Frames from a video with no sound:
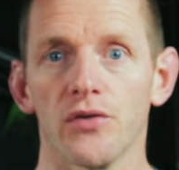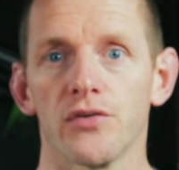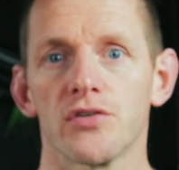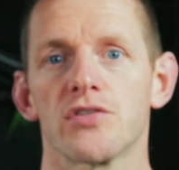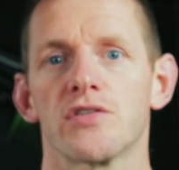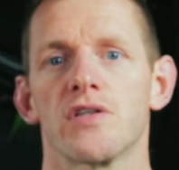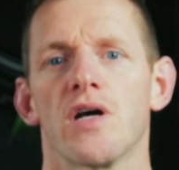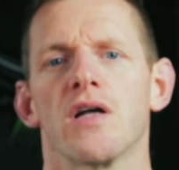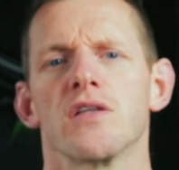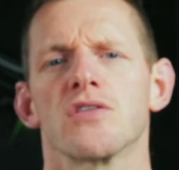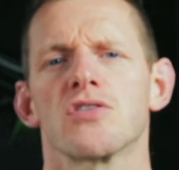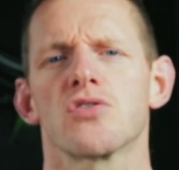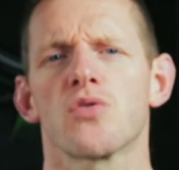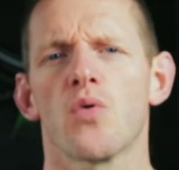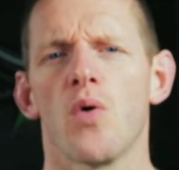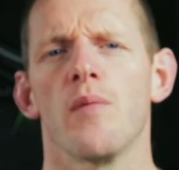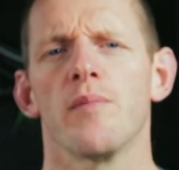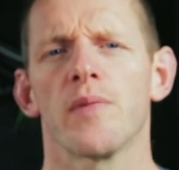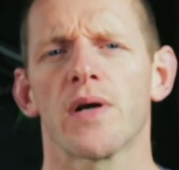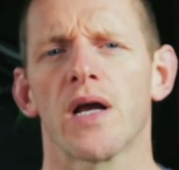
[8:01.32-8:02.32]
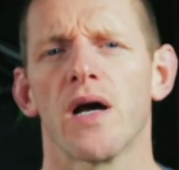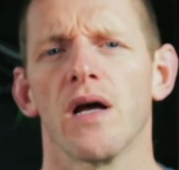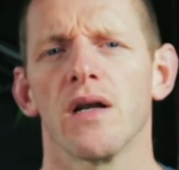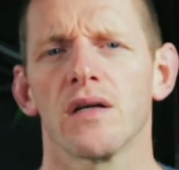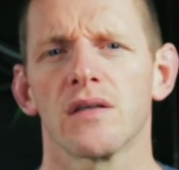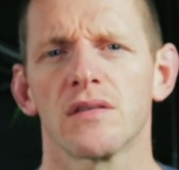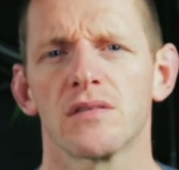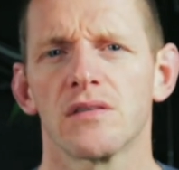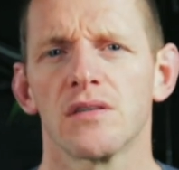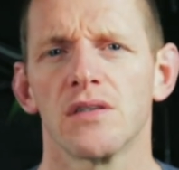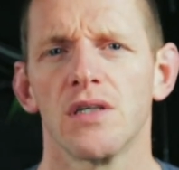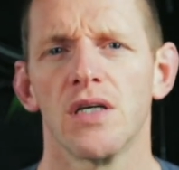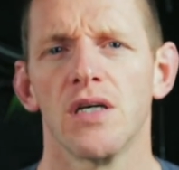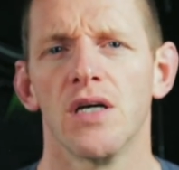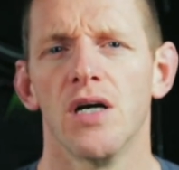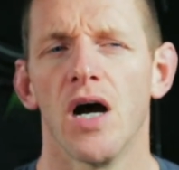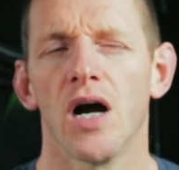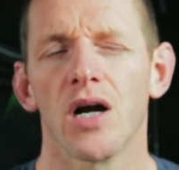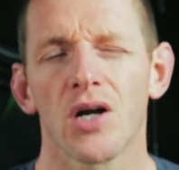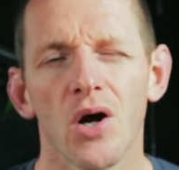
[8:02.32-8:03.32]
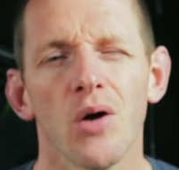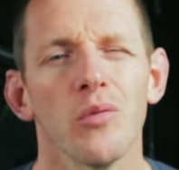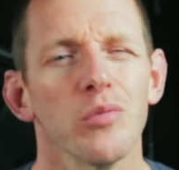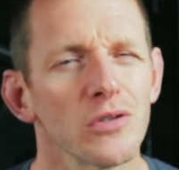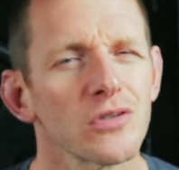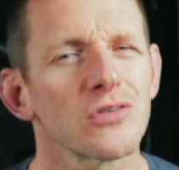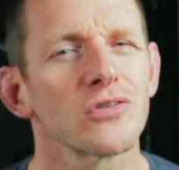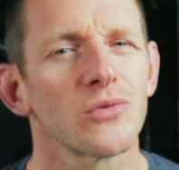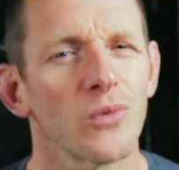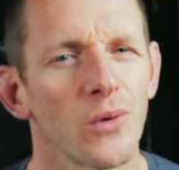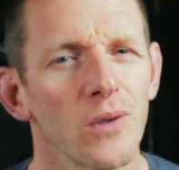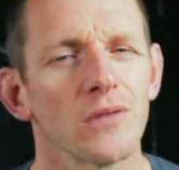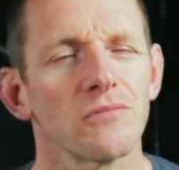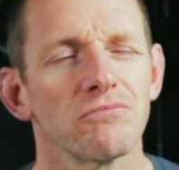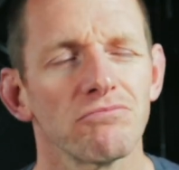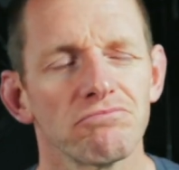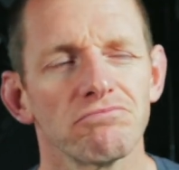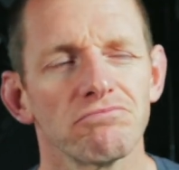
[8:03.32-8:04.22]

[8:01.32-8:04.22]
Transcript: understand squat mechanics, a goblet squat.